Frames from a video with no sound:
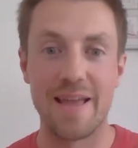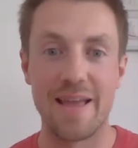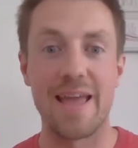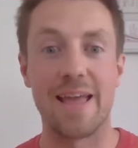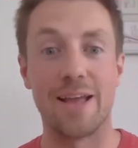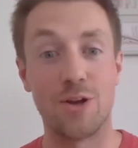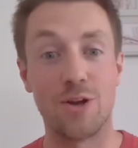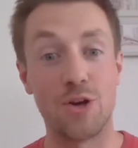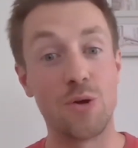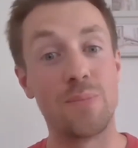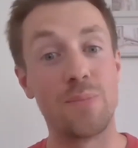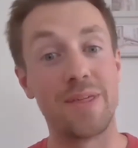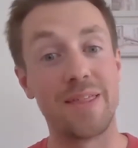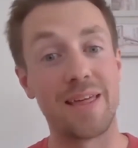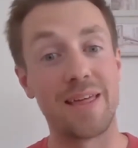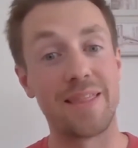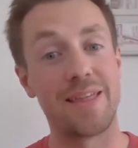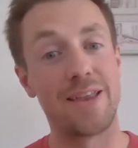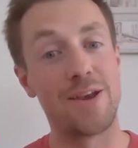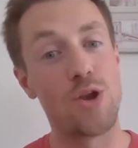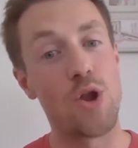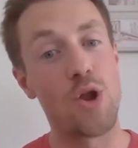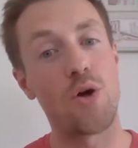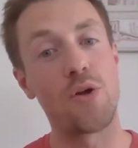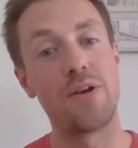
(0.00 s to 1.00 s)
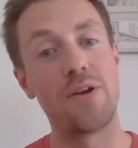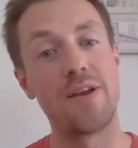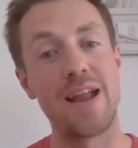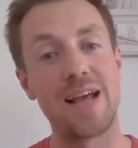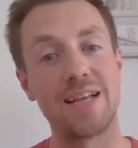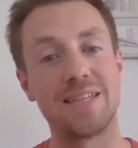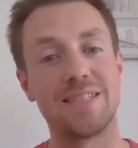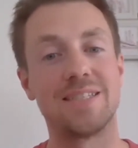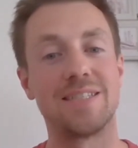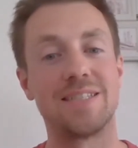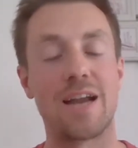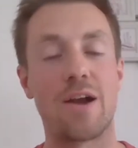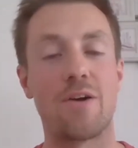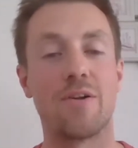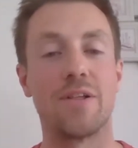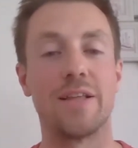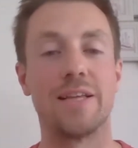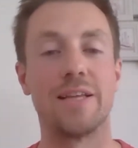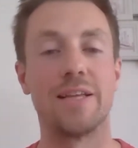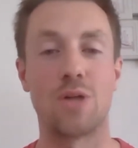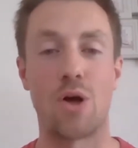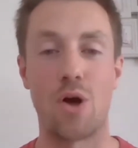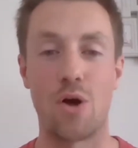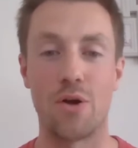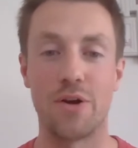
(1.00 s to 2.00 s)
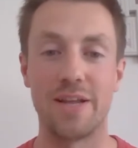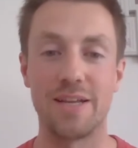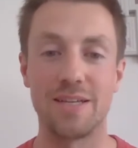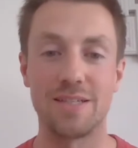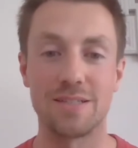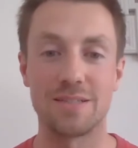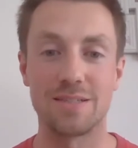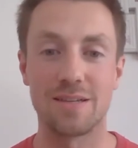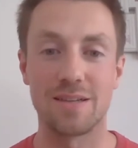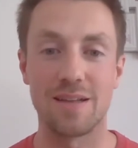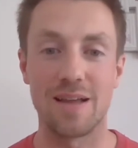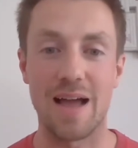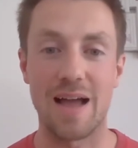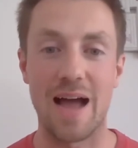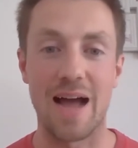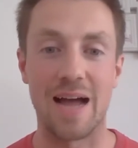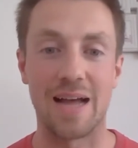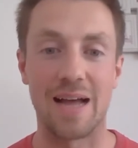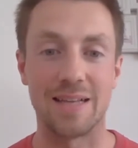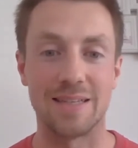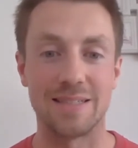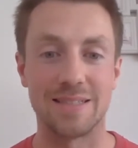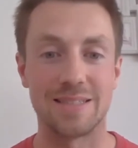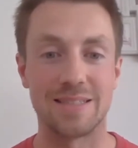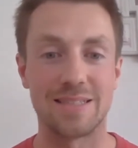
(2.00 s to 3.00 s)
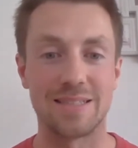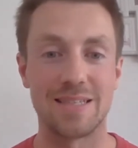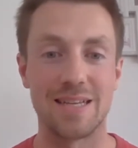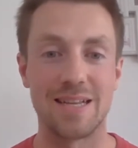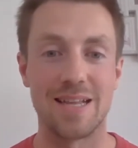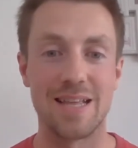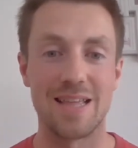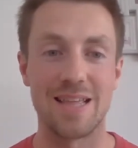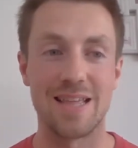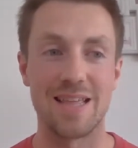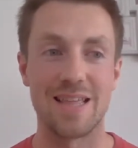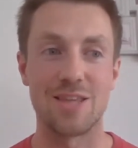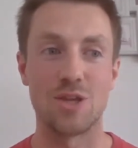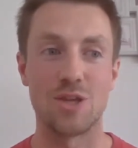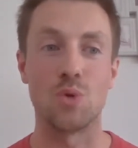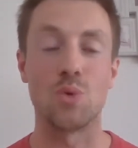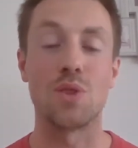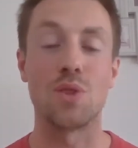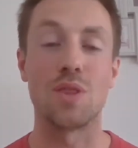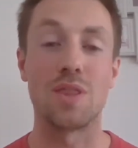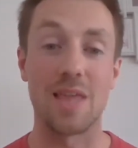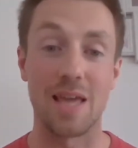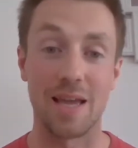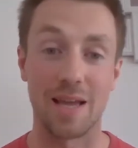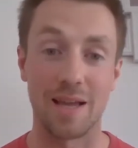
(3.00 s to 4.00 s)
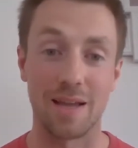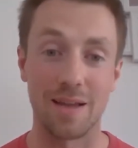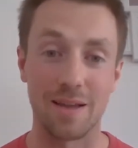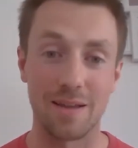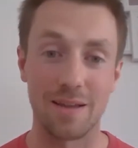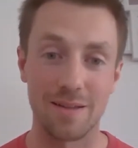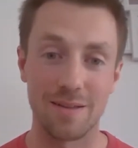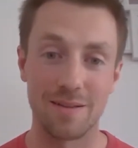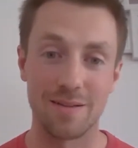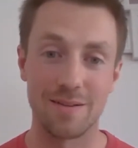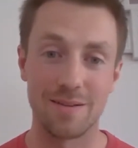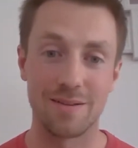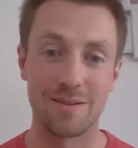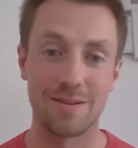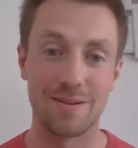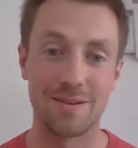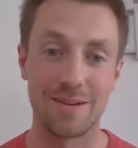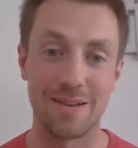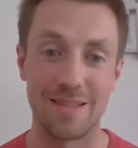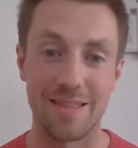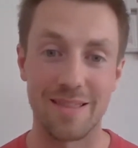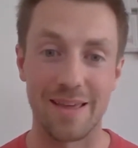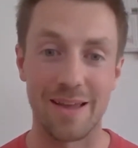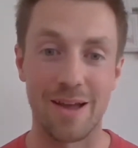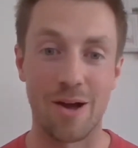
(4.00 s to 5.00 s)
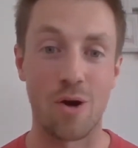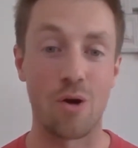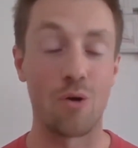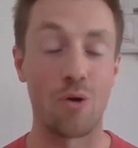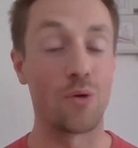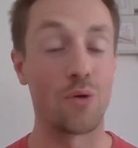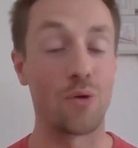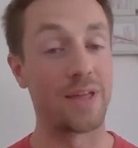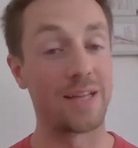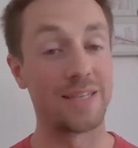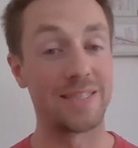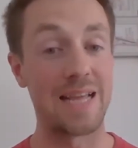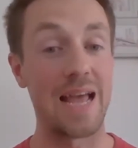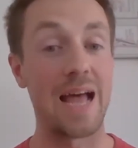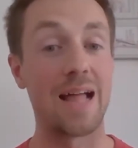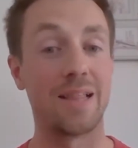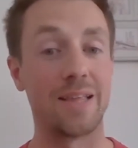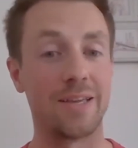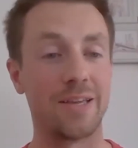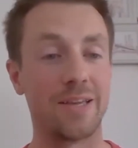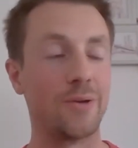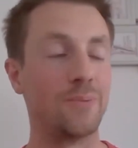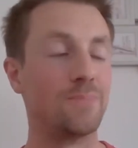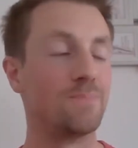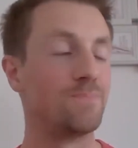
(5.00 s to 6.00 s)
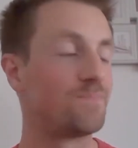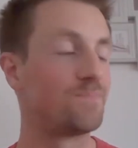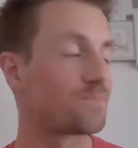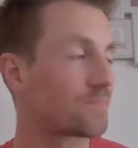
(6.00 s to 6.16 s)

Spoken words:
It could be that they're not necessarily as honest as you think they are or they're telling you.